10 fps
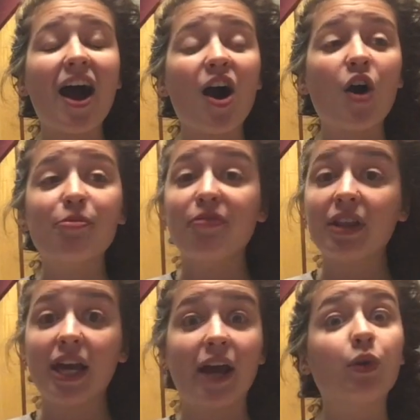
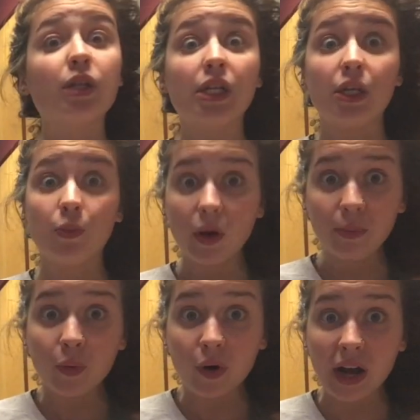Hopefully I only need one
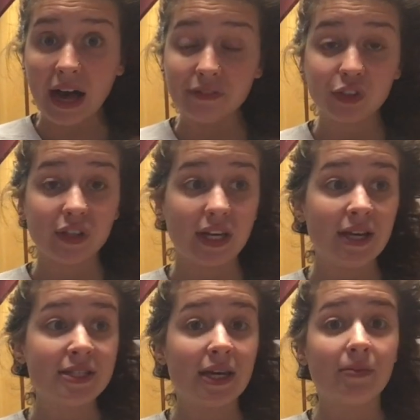more after
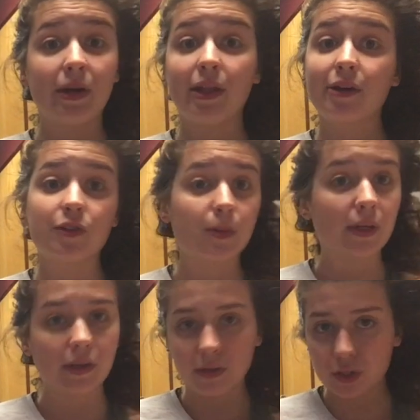this and my legs will
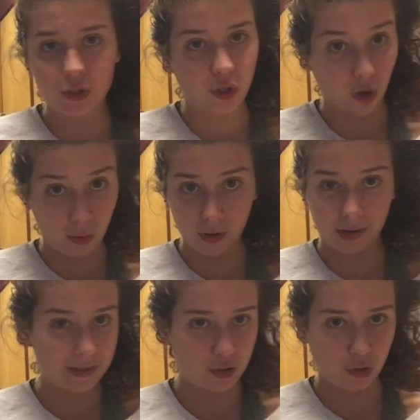be good to go, or
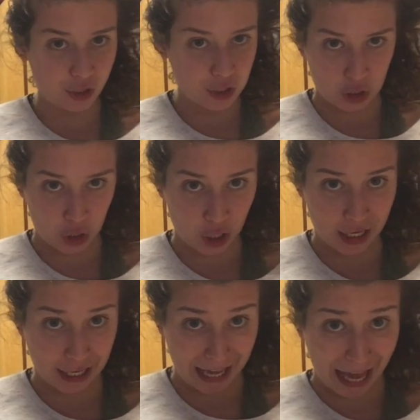as good as they're
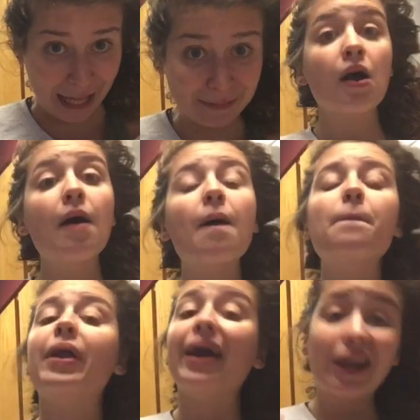gonna get.
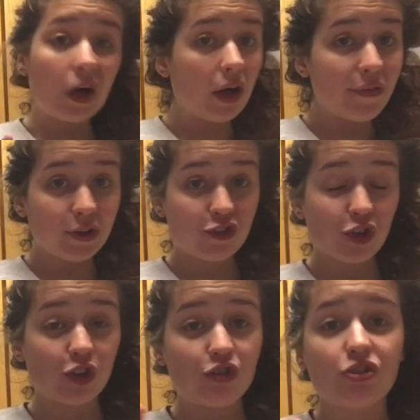But I had all those
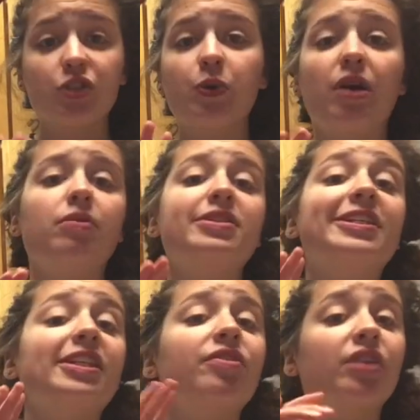surgeries when I was
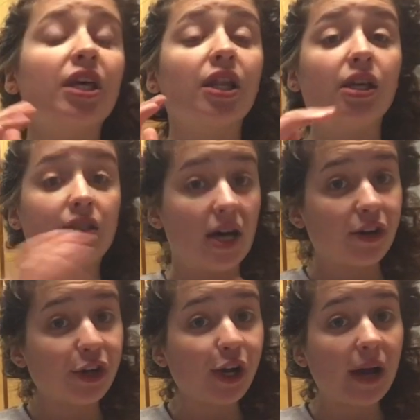significantly younger.